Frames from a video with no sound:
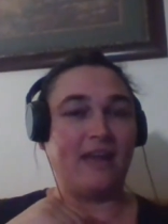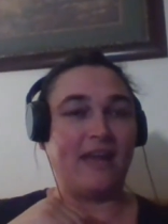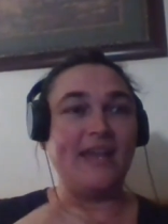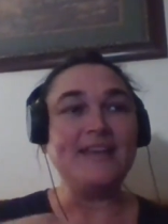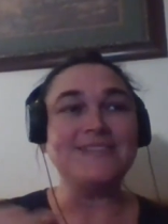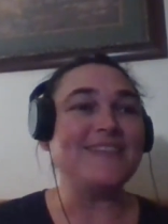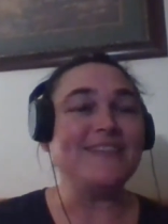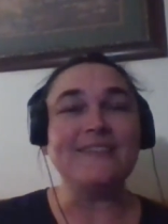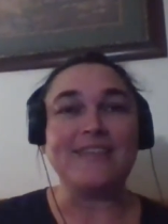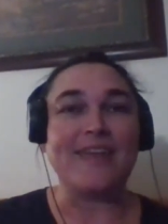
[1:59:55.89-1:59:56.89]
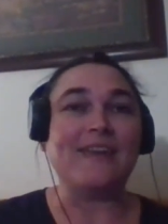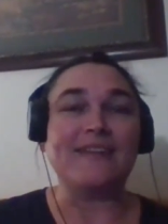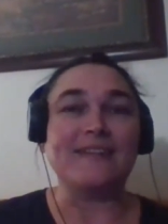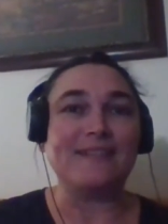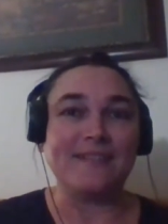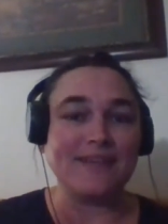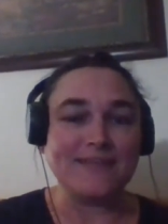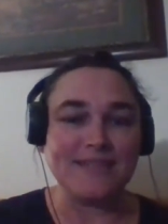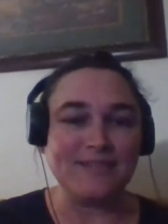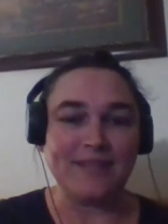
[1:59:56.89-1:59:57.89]
And they still can't.
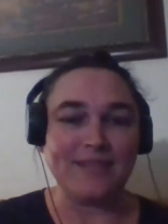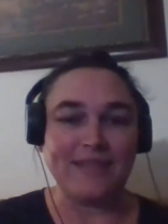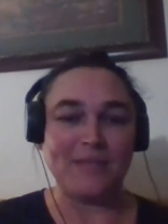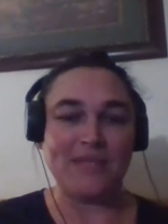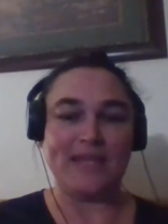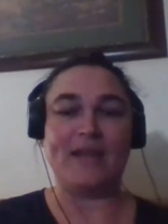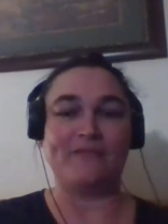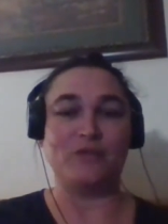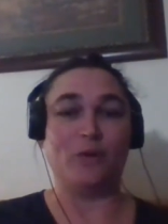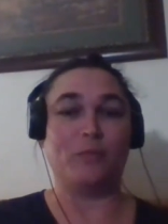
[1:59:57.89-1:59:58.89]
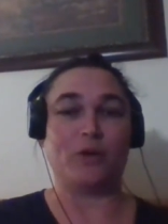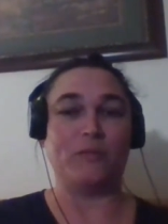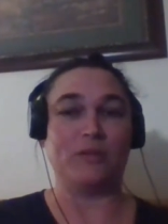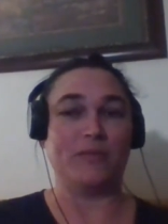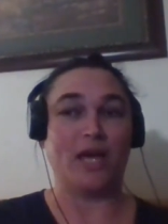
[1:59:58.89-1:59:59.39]
I mean, they have no problem